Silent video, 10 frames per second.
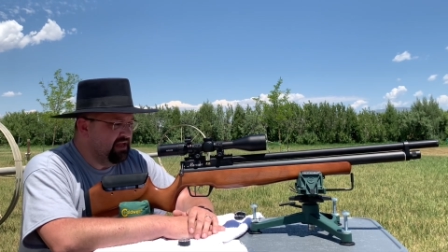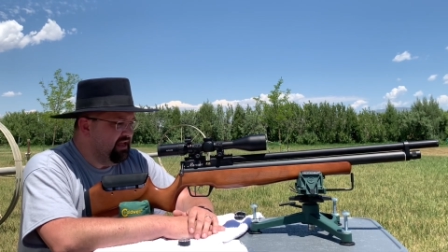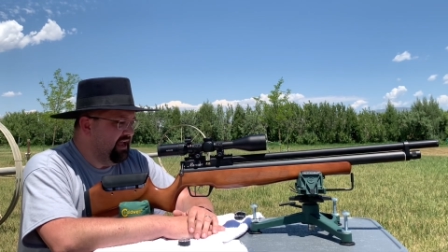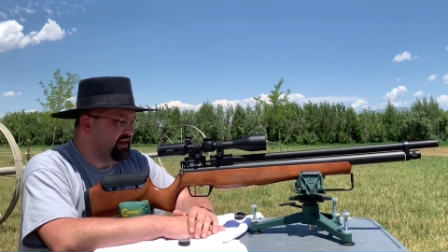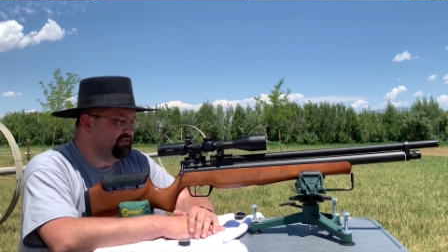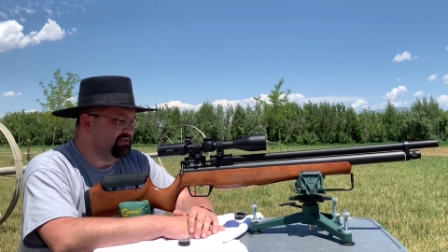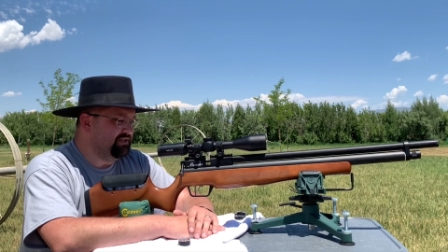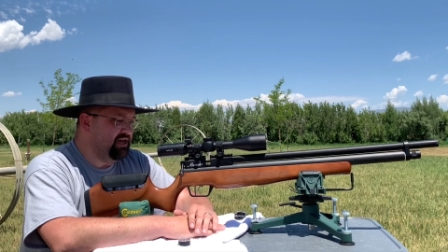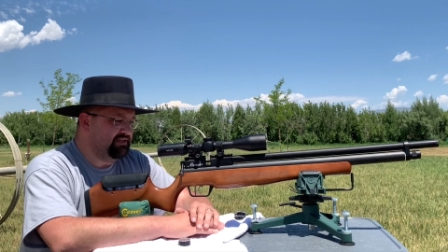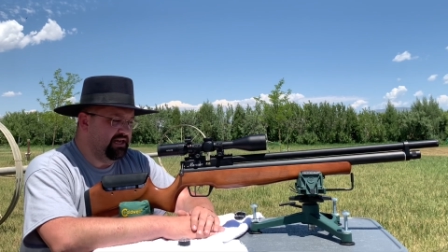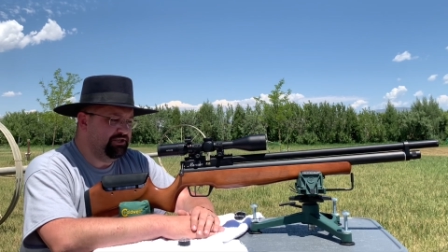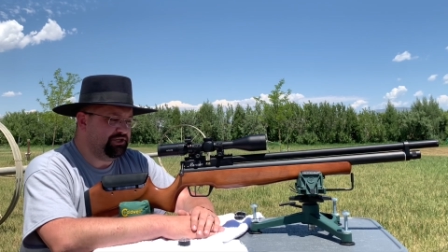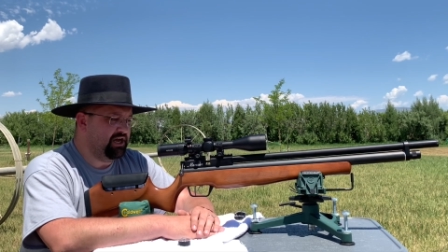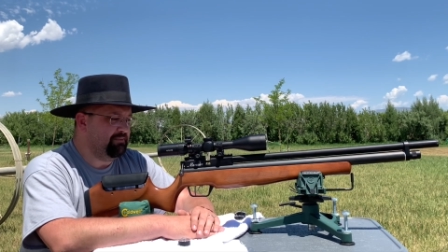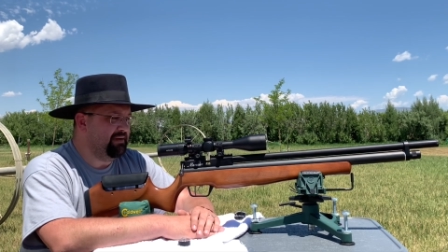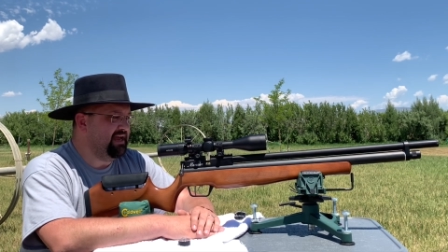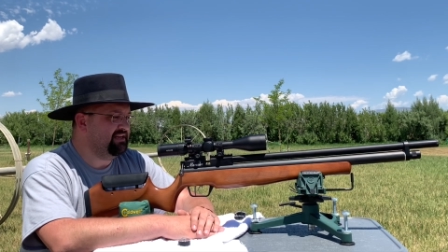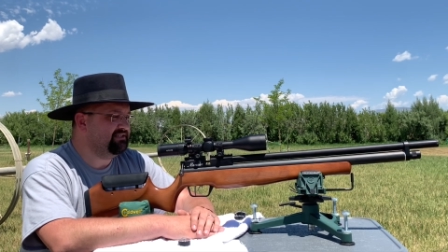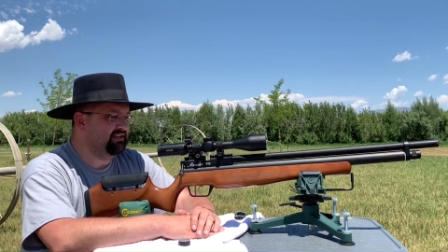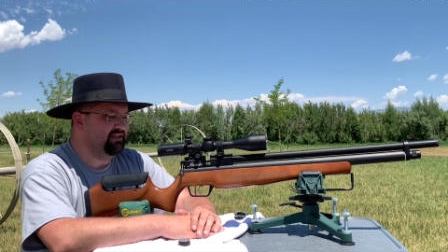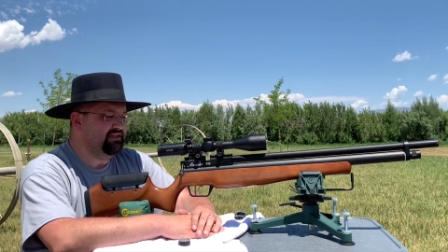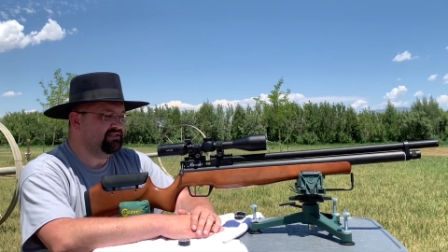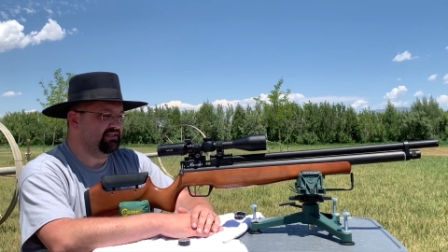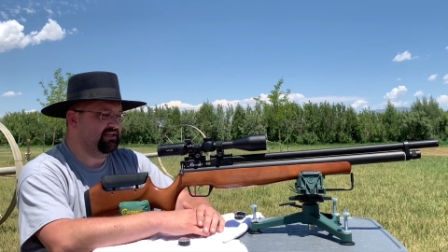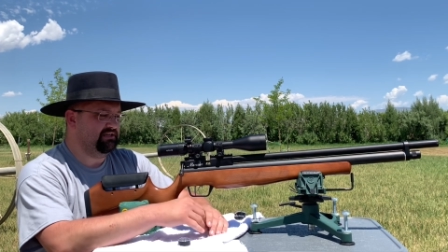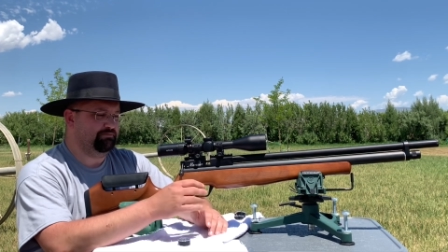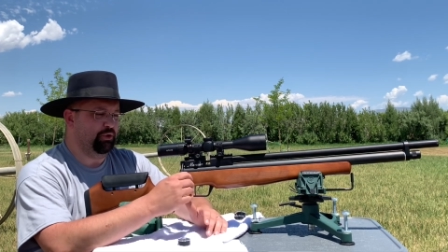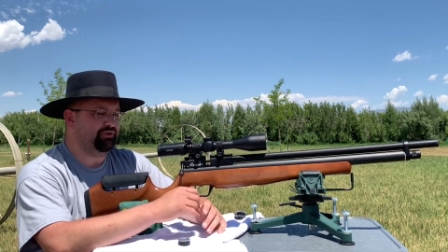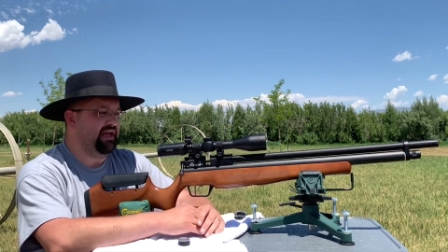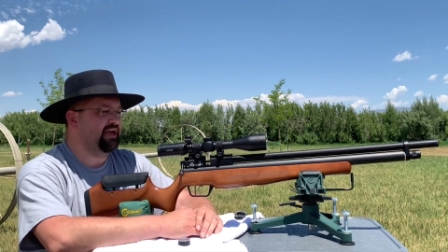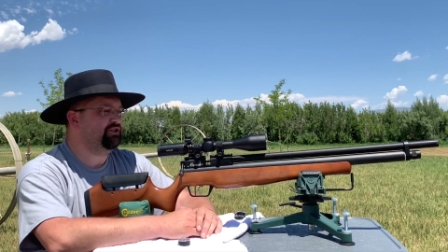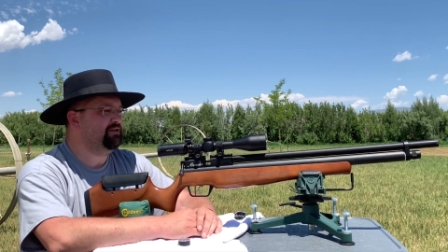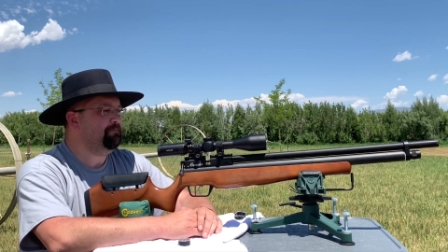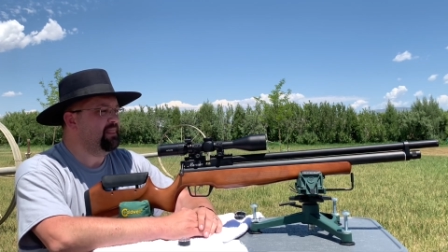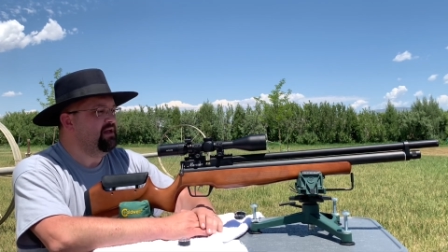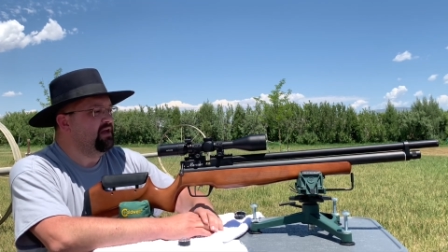and as you saw, 10-shot magazines. I said it's bolt action.